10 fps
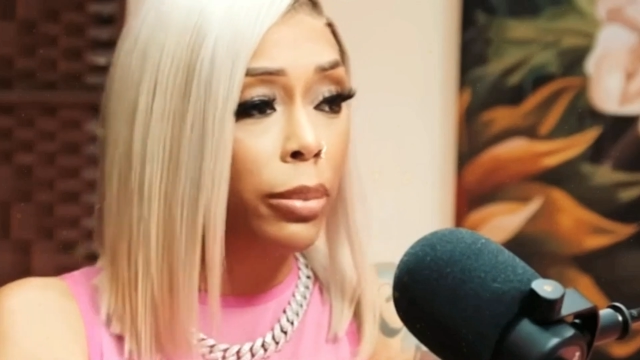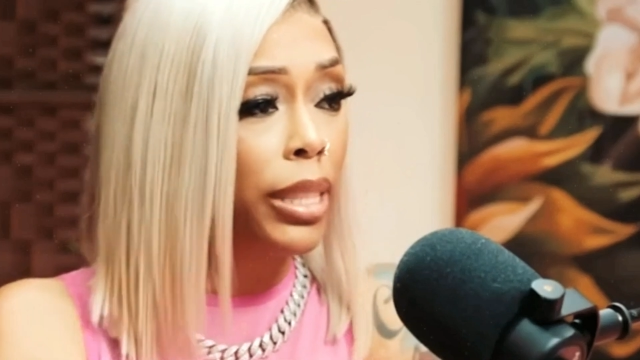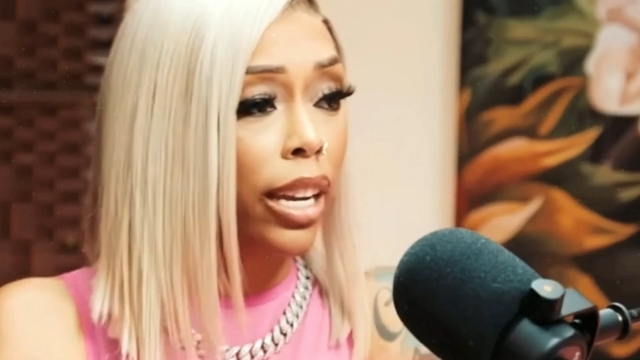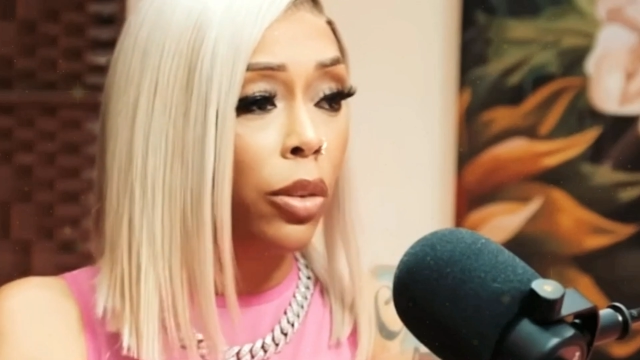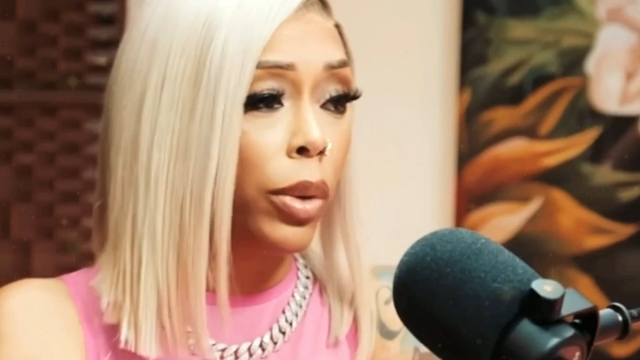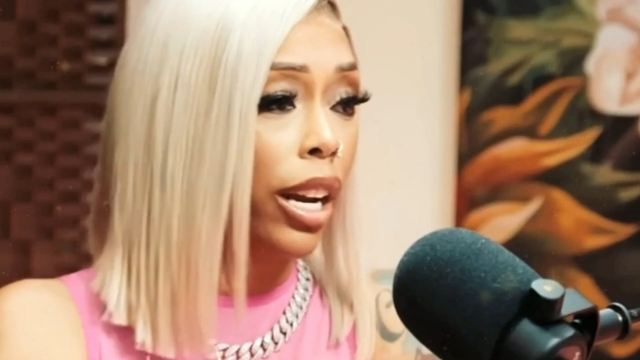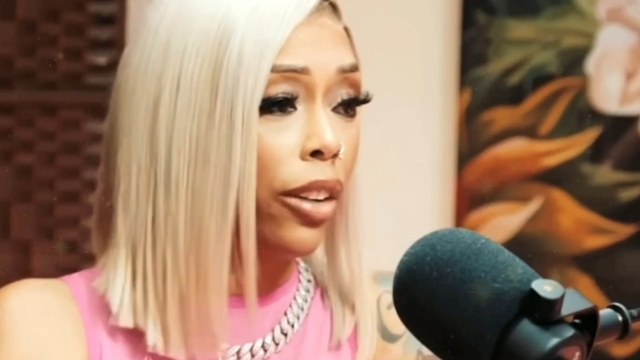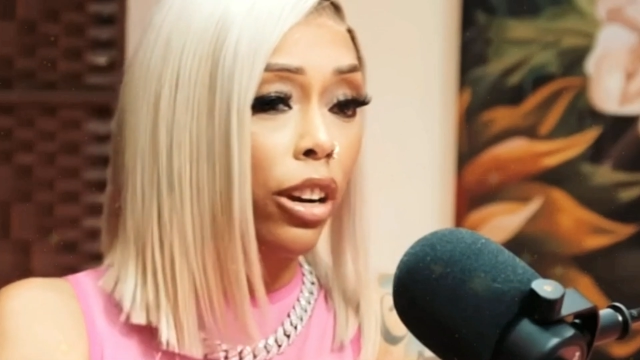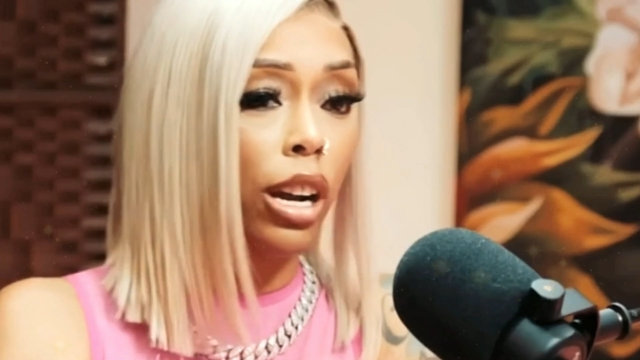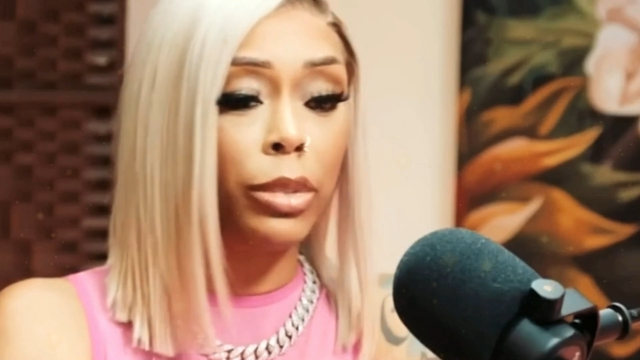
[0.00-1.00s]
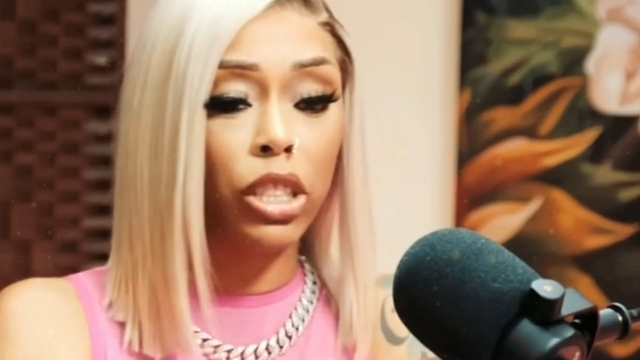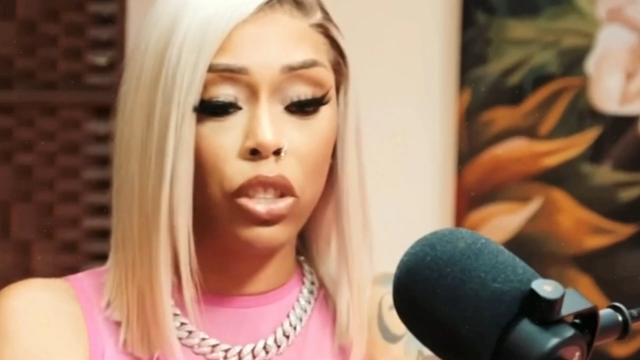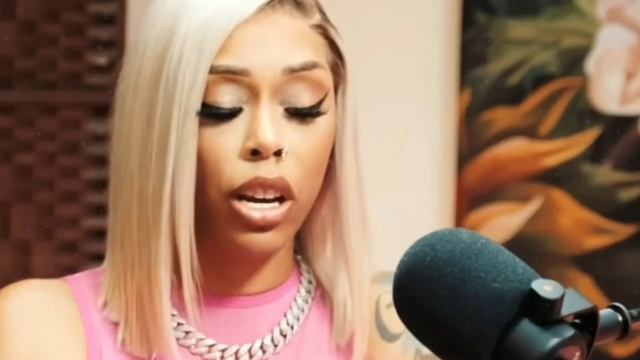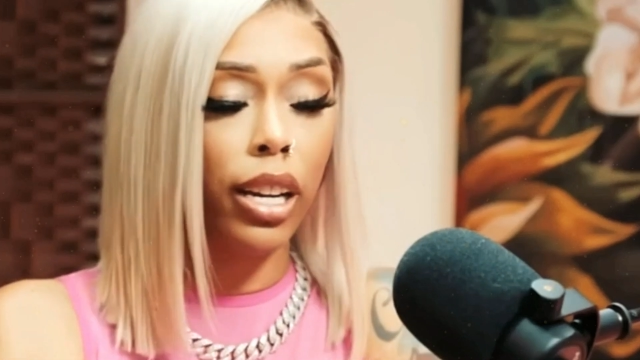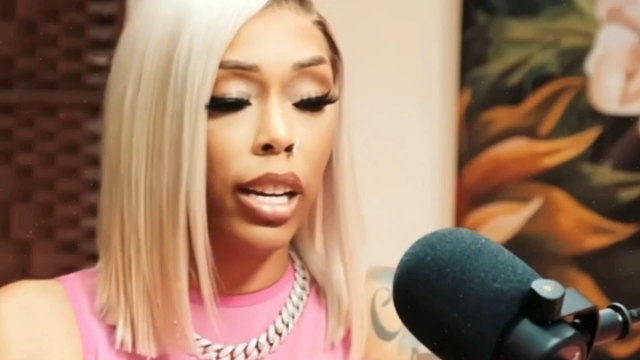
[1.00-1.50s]
this drama.
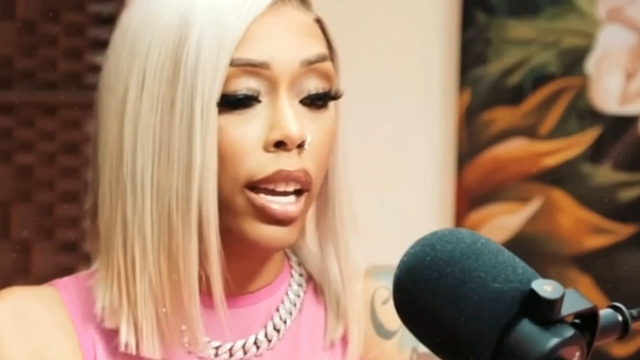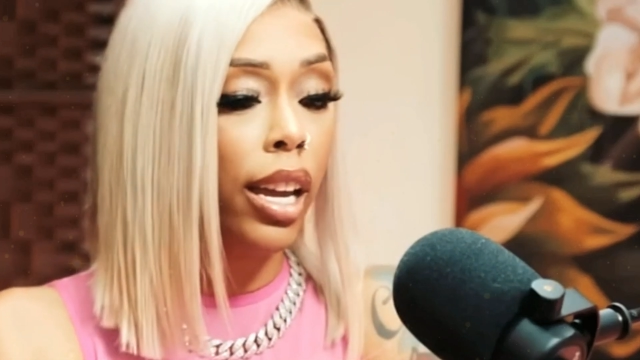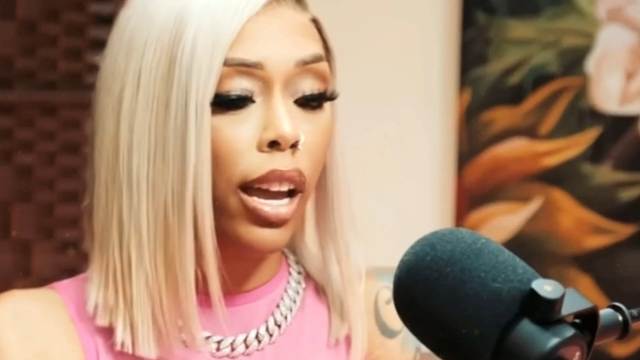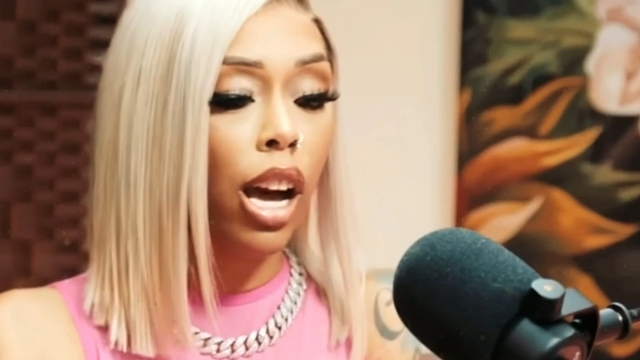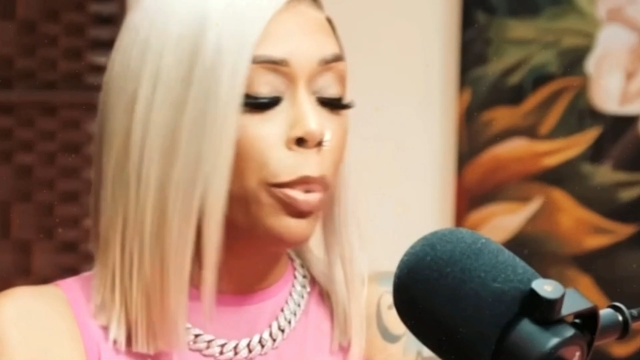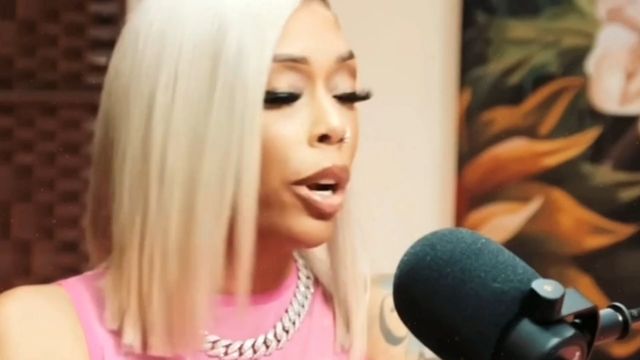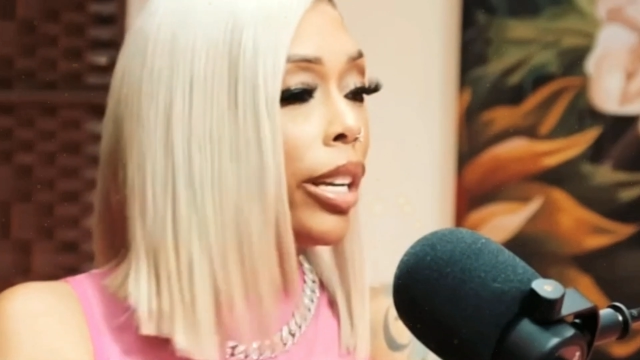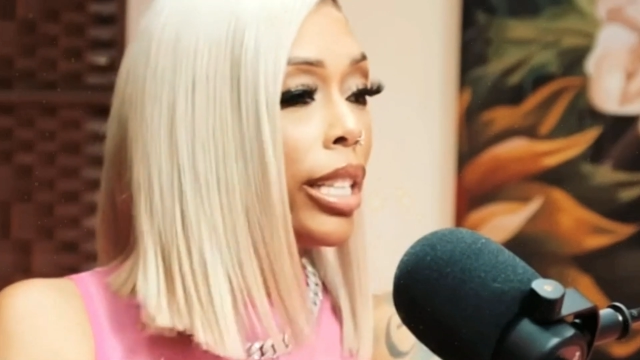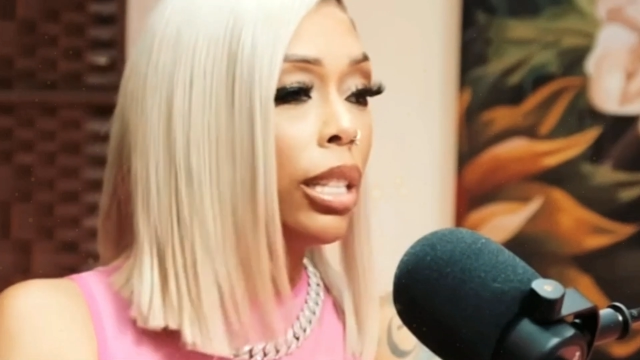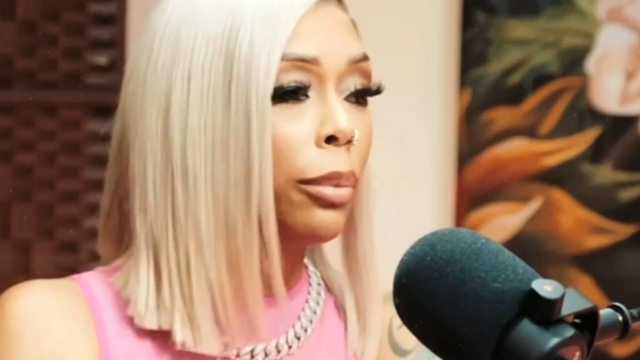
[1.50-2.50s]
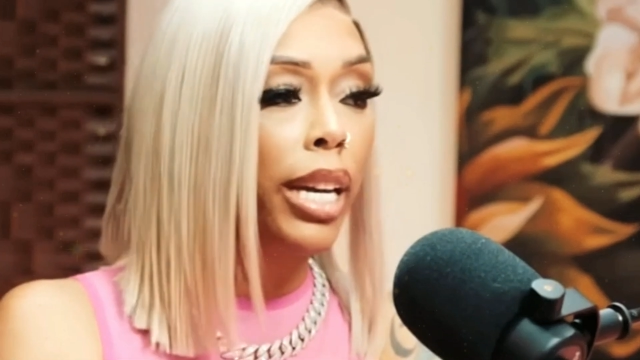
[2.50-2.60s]
So now that the masks